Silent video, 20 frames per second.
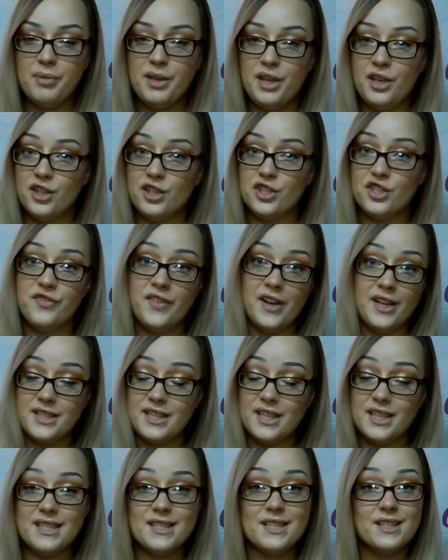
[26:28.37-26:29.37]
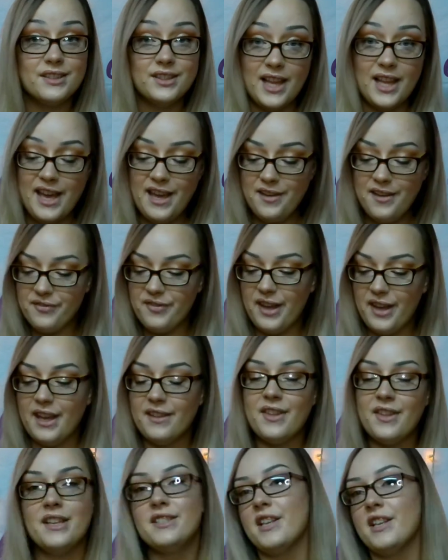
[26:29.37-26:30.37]
Peter Shavatsky's life
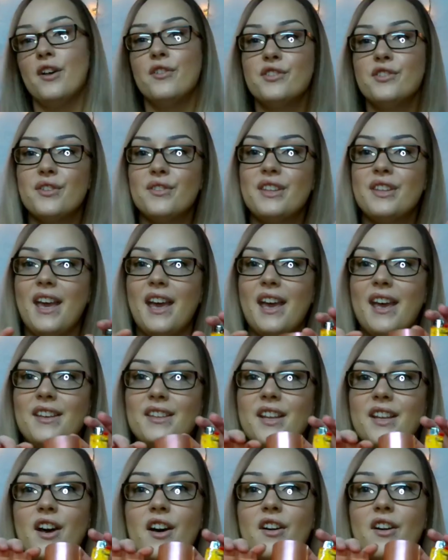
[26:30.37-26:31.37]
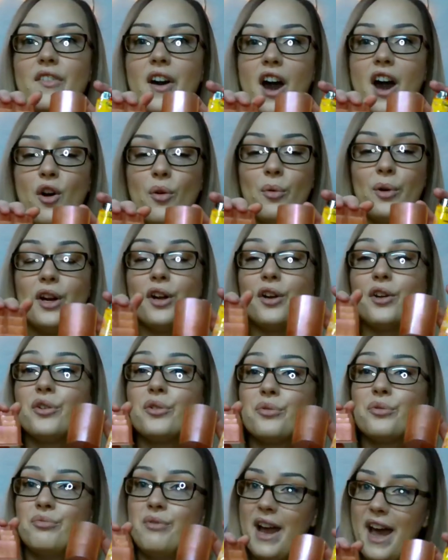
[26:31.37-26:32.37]
and that is also the end of our
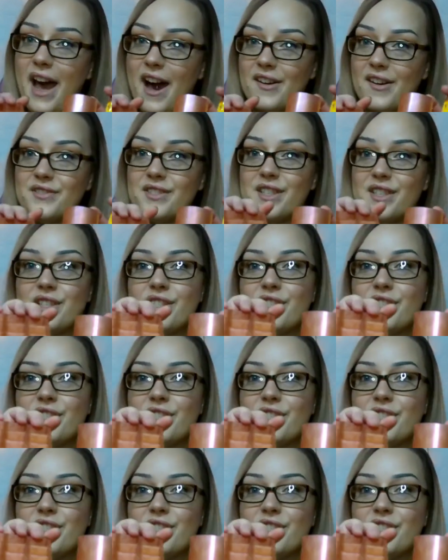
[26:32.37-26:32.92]
crafts.